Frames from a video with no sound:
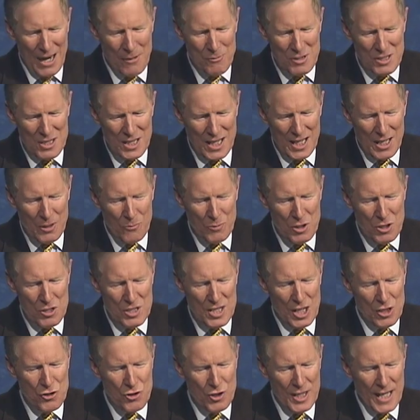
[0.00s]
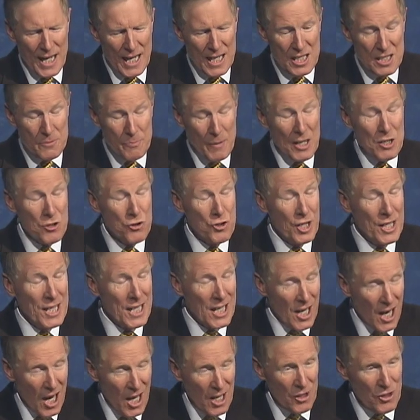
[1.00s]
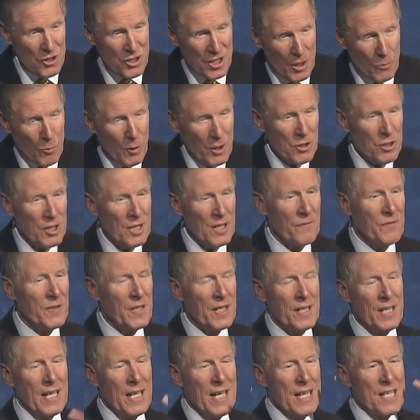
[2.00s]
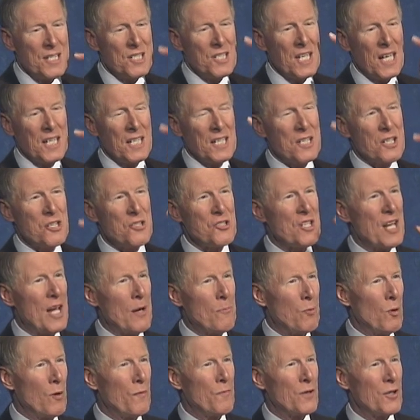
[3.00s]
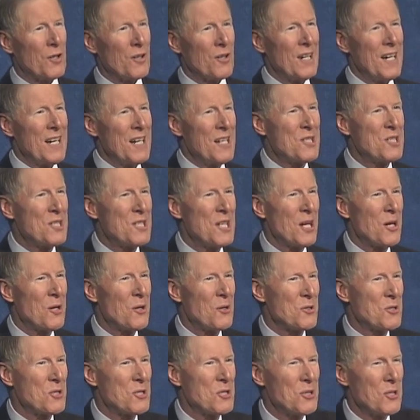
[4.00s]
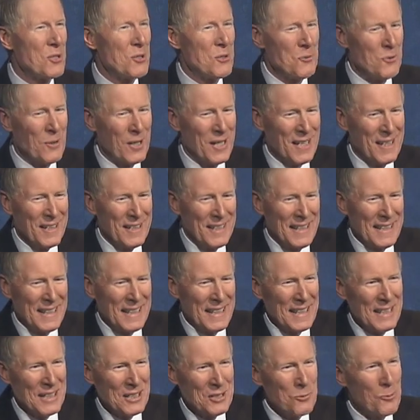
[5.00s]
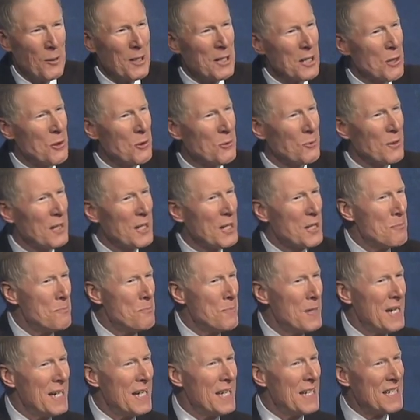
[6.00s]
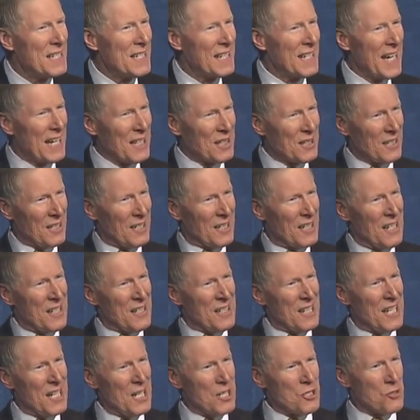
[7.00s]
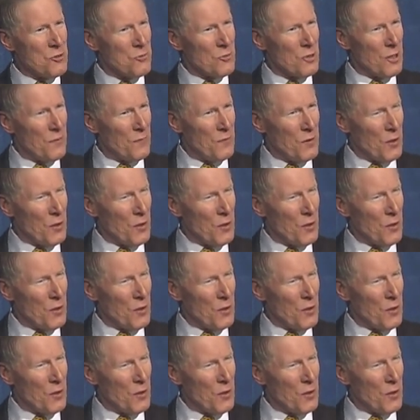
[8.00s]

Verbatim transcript: was thinking when you said genetics about genealogy, I wondered if you'd sent in a sample of your cells to uh, uh, 23andMe to get the, the history of